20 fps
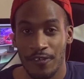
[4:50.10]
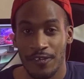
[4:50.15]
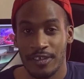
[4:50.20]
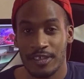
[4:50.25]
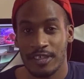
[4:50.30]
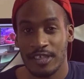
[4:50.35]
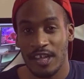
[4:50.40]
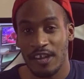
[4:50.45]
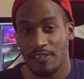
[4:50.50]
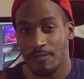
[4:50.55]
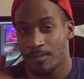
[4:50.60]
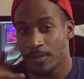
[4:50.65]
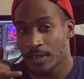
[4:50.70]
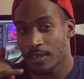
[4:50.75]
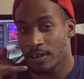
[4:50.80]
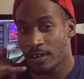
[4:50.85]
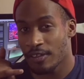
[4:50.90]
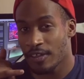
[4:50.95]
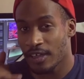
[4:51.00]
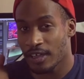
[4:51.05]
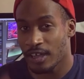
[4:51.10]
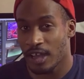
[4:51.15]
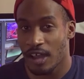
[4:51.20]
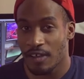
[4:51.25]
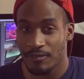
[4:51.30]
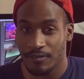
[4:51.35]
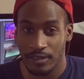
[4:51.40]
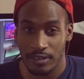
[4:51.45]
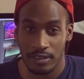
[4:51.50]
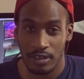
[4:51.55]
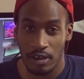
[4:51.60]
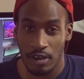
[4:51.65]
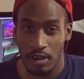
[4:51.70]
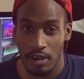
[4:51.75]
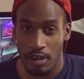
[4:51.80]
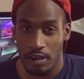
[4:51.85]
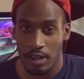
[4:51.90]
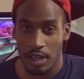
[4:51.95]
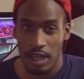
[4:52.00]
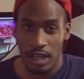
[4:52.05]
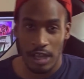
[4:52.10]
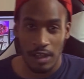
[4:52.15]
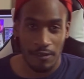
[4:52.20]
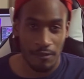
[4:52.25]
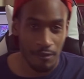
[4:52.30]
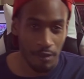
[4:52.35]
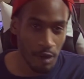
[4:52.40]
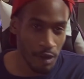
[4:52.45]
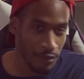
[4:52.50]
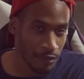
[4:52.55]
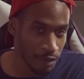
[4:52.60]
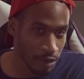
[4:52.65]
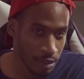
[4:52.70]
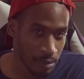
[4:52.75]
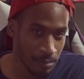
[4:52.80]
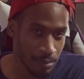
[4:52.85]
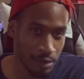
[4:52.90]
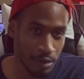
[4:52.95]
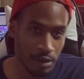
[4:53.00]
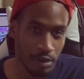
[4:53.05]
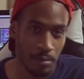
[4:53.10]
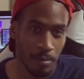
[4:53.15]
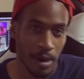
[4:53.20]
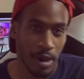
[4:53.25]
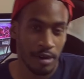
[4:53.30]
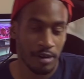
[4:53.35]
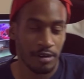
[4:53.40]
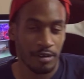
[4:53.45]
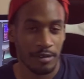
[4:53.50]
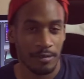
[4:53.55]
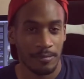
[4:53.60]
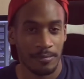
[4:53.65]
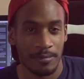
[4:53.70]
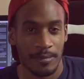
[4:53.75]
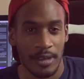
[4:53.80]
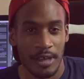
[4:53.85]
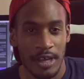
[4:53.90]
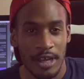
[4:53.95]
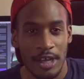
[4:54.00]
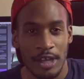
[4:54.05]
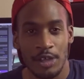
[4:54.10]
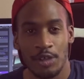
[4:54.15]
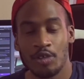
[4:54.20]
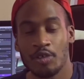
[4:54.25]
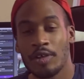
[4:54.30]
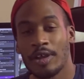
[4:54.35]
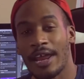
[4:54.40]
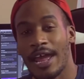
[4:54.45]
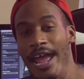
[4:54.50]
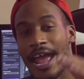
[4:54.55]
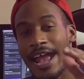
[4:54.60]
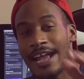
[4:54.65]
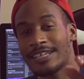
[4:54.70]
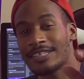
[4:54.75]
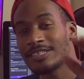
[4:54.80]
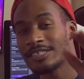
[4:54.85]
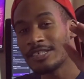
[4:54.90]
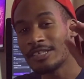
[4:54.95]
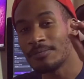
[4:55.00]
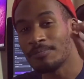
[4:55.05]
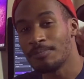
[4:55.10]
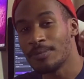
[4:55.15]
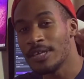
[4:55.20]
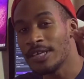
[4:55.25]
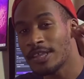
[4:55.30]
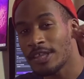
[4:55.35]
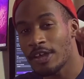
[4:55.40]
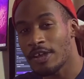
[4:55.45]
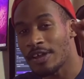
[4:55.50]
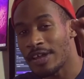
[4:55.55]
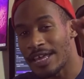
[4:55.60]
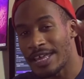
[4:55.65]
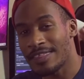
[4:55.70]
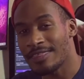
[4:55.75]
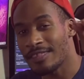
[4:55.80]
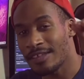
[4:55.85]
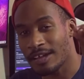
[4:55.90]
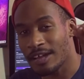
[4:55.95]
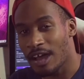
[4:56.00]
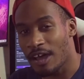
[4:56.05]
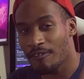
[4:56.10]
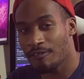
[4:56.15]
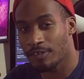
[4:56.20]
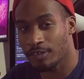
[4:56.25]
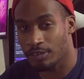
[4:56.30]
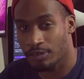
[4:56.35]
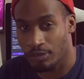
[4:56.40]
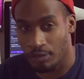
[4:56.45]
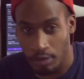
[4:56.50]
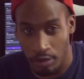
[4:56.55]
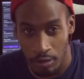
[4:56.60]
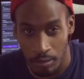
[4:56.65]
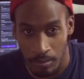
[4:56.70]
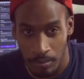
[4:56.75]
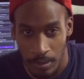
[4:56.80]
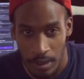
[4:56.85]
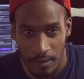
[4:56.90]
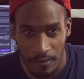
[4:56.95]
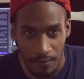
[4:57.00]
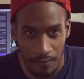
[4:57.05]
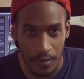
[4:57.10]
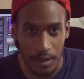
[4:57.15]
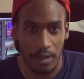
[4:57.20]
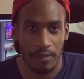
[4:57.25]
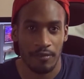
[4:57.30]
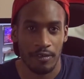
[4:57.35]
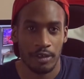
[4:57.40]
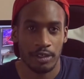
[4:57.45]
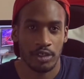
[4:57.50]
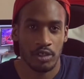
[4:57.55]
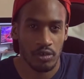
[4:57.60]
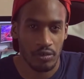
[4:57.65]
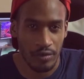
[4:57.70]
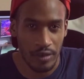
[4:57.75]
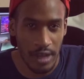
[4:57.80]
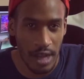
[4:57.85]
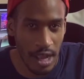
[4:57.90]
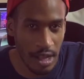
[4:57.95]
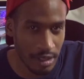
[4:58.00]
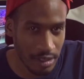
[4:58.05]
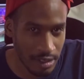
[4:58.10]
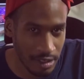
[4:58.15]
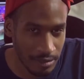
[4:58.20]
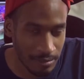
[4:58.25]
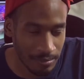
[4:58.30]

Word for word: instead of being on that conference call in front of your computer monitor, you could actually be there in the conference room via virtual reality?